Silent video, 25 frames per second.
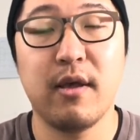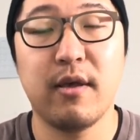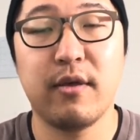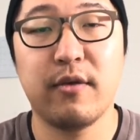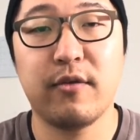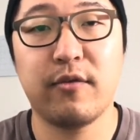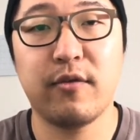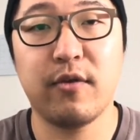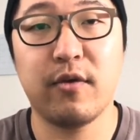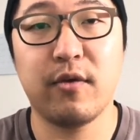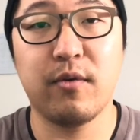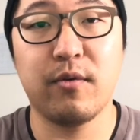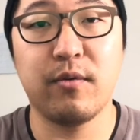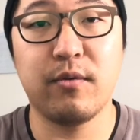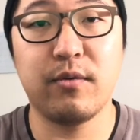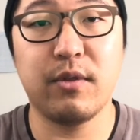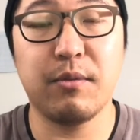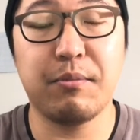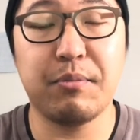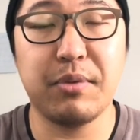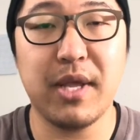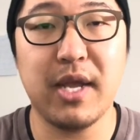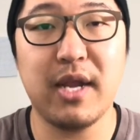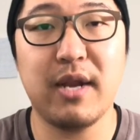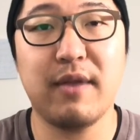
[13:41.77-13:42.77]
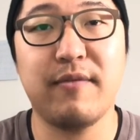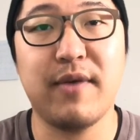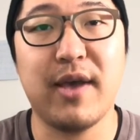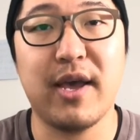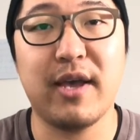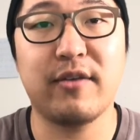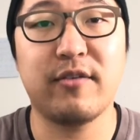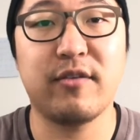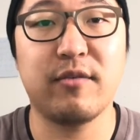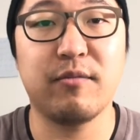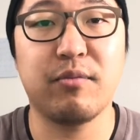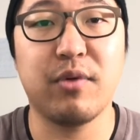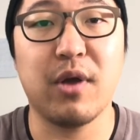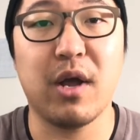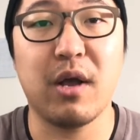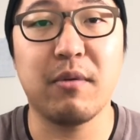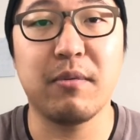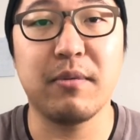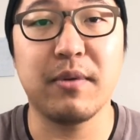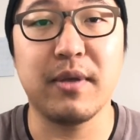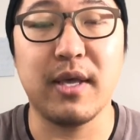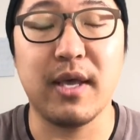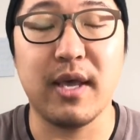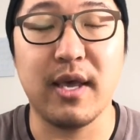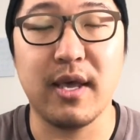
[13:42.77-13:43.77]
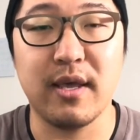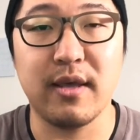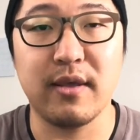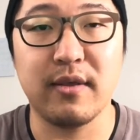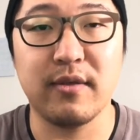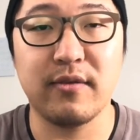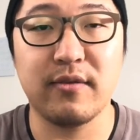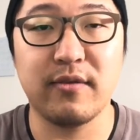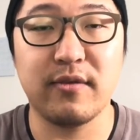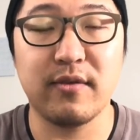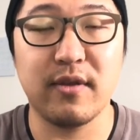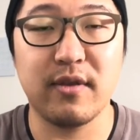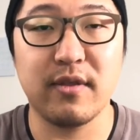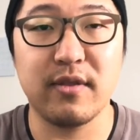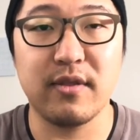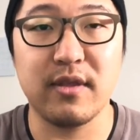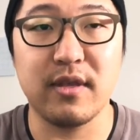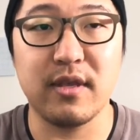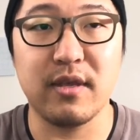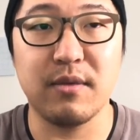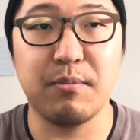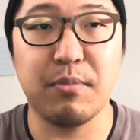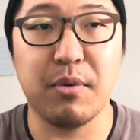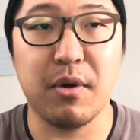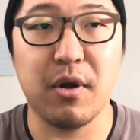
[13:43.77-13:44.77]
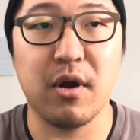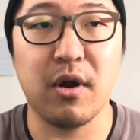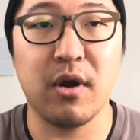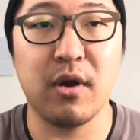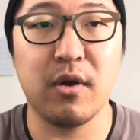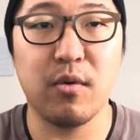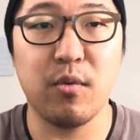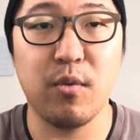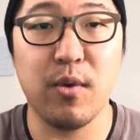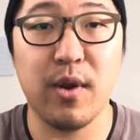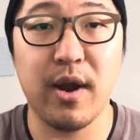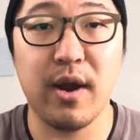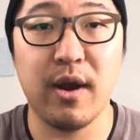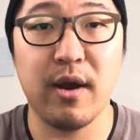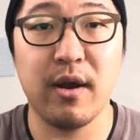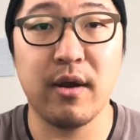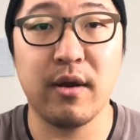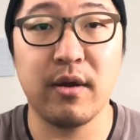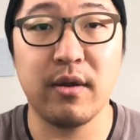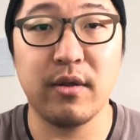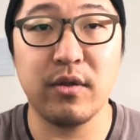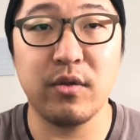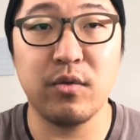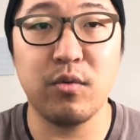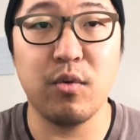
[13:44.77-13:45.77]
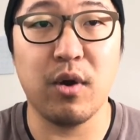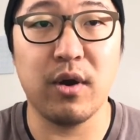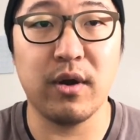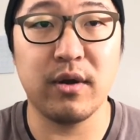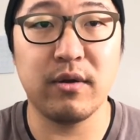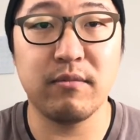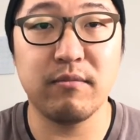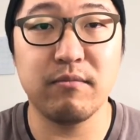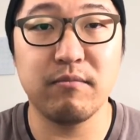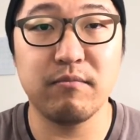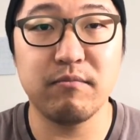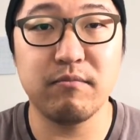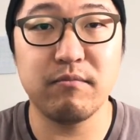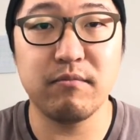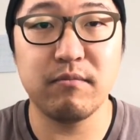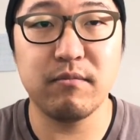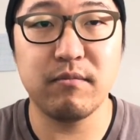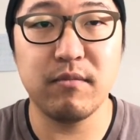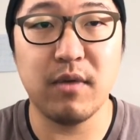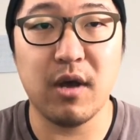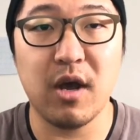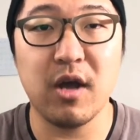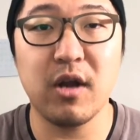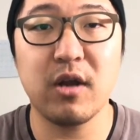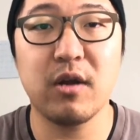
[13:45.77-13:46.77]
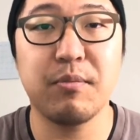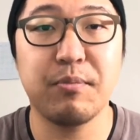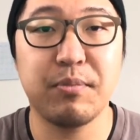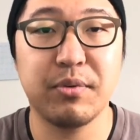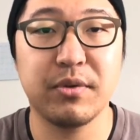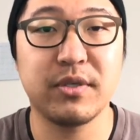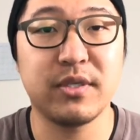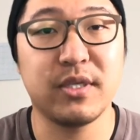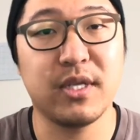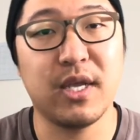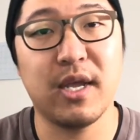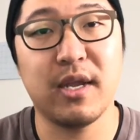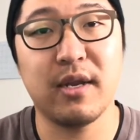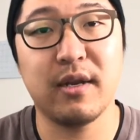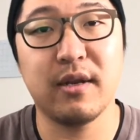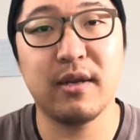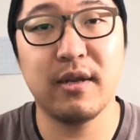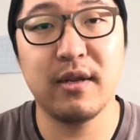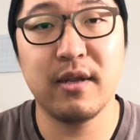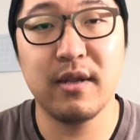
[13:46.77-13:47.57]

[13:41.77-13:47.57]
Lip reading: So the plan of action probably is the part where you are 100%